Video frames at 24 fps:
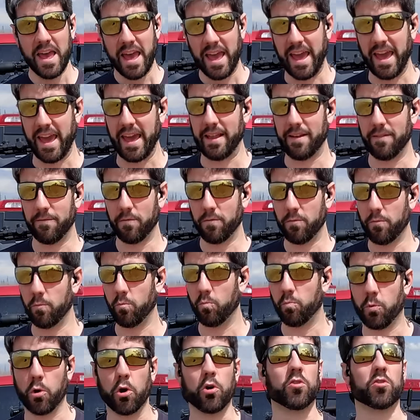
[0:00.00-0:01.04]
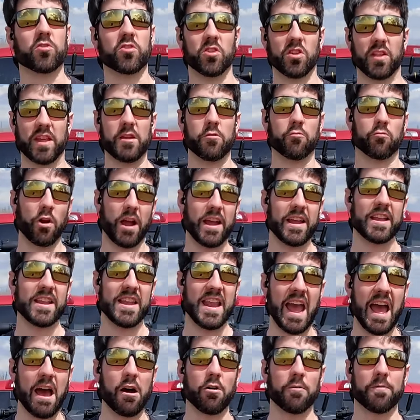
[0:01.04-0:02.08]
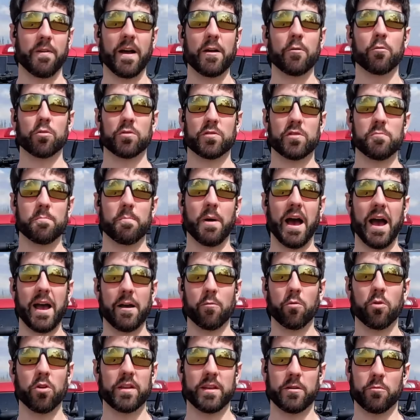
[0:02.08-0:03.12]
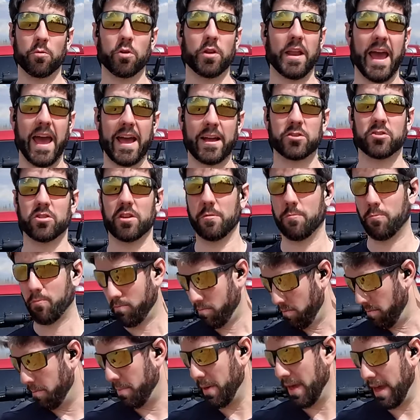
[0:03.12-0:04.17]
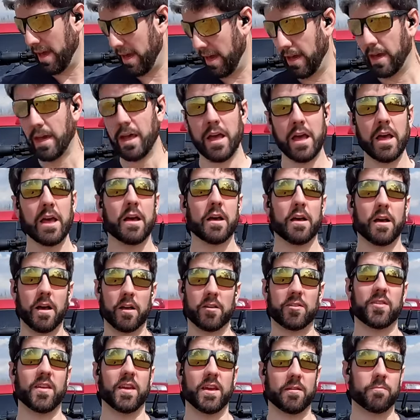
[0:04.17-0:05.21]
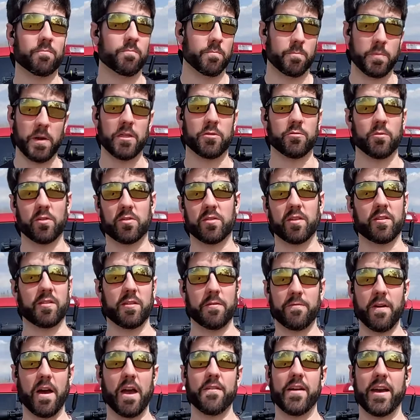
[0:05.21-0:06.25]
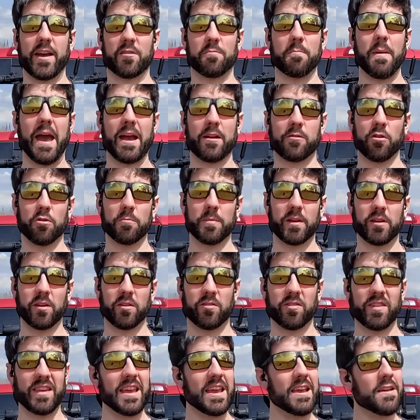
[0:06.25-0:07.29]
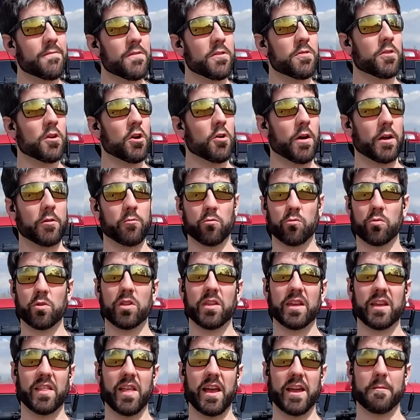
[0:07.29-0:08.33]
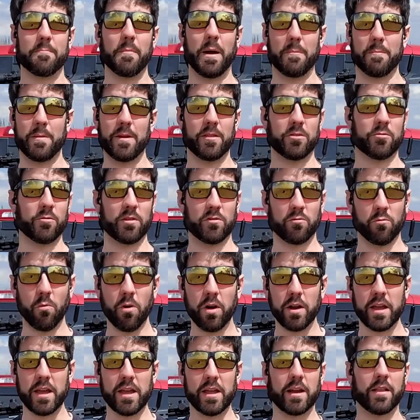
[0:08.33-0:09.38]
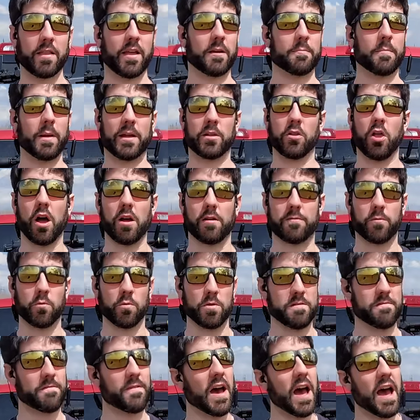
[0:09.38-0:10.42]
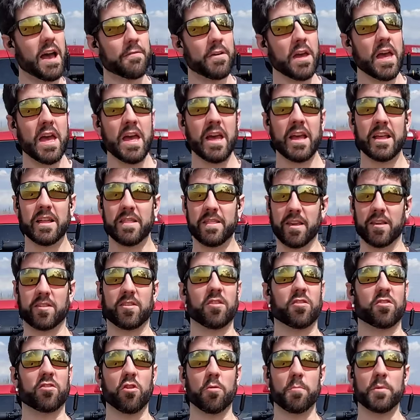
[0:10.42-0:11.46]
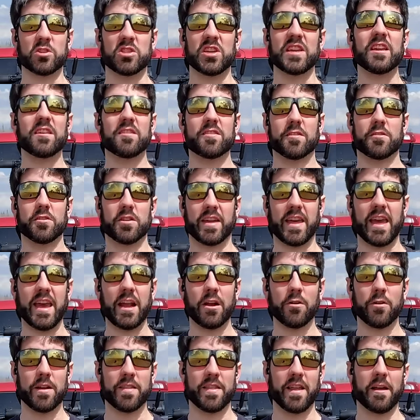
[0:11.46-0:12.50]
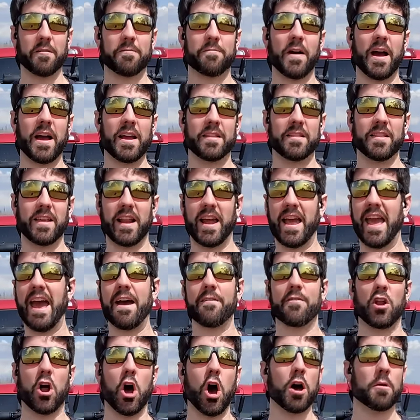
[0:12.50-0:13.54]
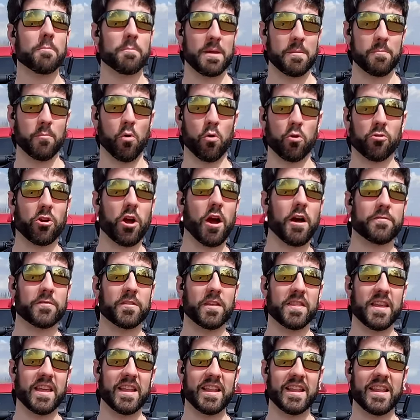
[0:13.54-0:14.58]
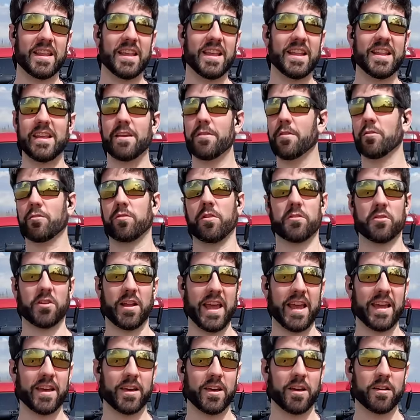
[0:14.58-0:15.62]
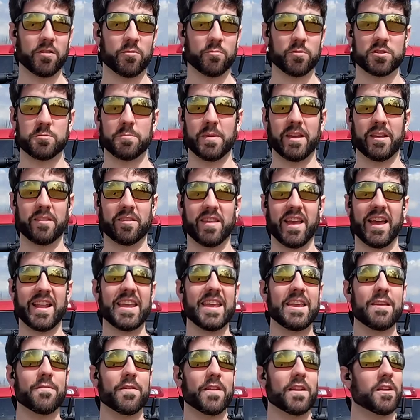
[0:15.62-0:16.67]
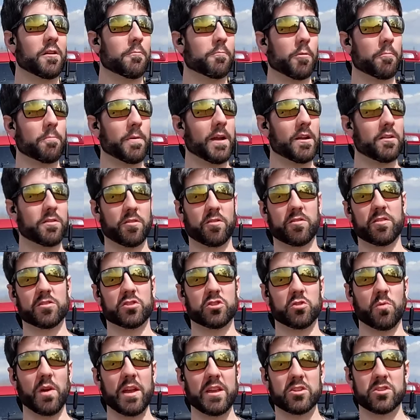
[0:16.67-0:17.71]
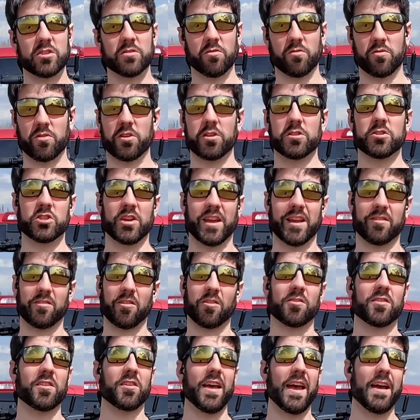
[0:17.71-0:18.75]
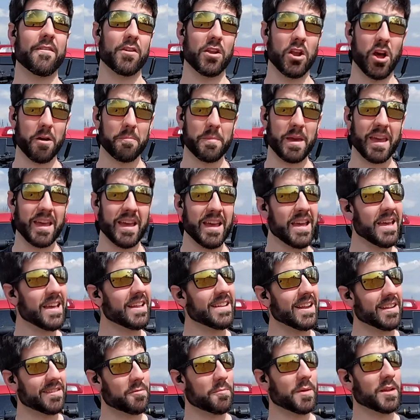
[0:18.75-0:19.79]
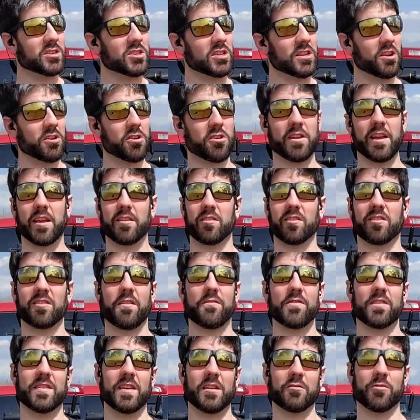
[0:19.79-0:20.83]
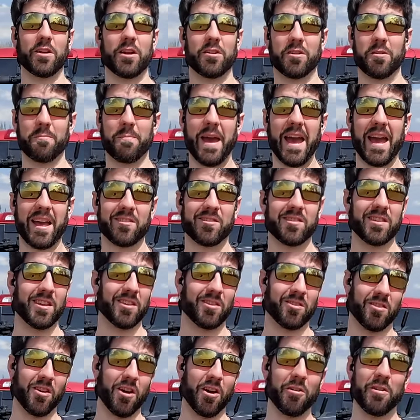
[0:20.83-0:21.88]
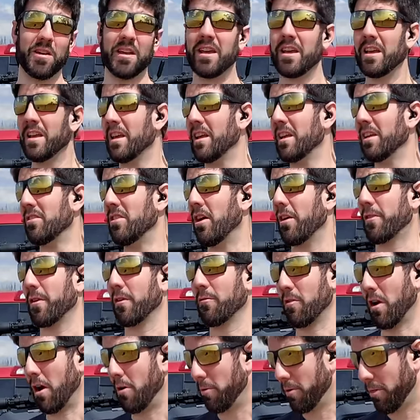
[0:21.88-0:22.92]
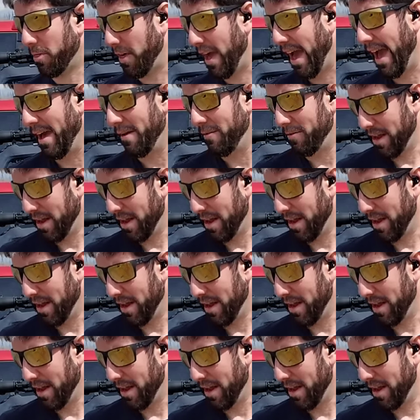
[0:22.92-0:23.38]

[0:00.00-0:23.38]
And personally, right now, if I were to buy one, it would actually be a SIG P365X macro because even though I really like my P320 and I like my Glock 45, this is so much easier to carry that I find that I have it on me more often than any of those other handguns, which means that even in a preparedness situation, there's a good chance I'll still have it on me. Not to mention it already has a 17 round capacity, so nothing wrong with that.